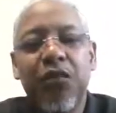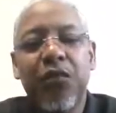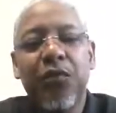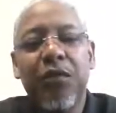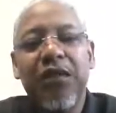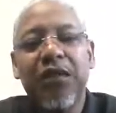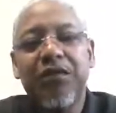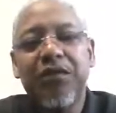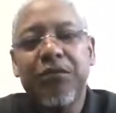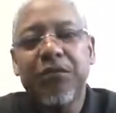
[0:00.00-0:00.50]

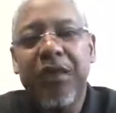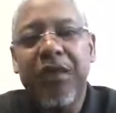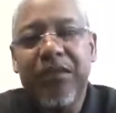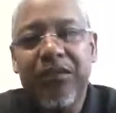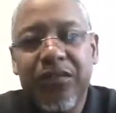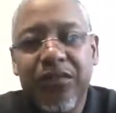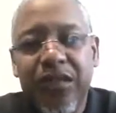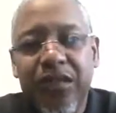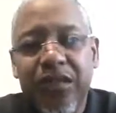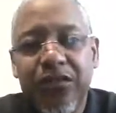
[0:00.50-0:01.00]
arranging my
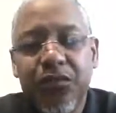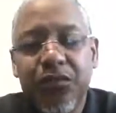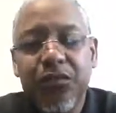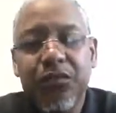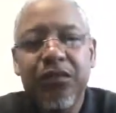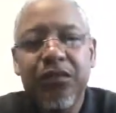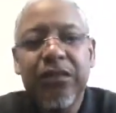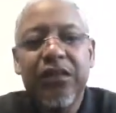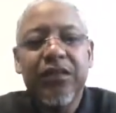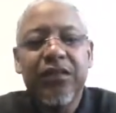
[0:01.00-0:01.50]

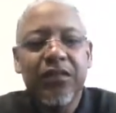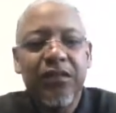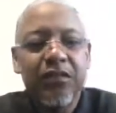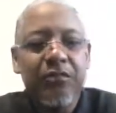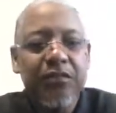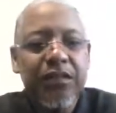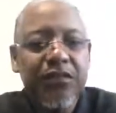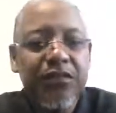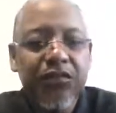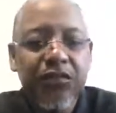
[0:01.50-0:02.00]
schedule to
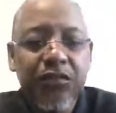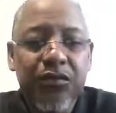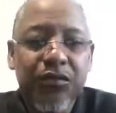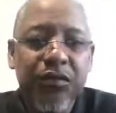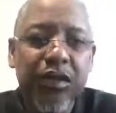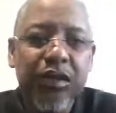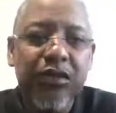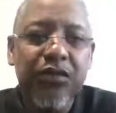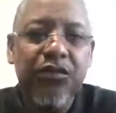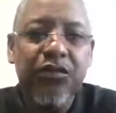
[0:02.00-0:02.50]
meet your
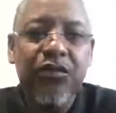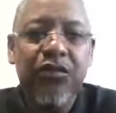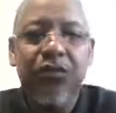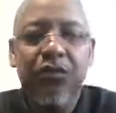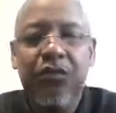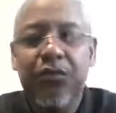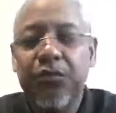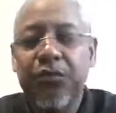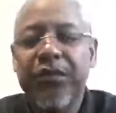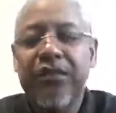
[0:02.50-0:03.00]
schedule, so
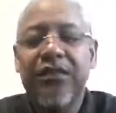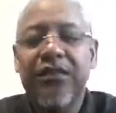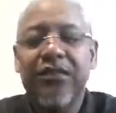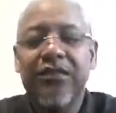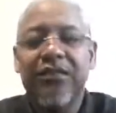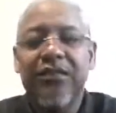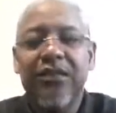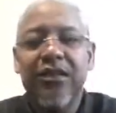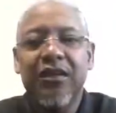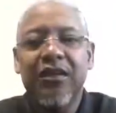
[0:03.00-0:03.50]
that we can
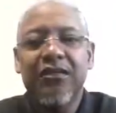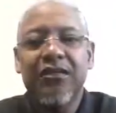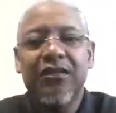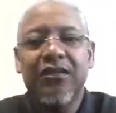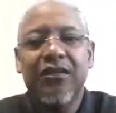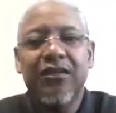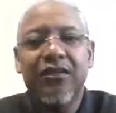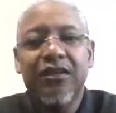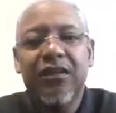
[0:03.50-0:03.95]
discuss,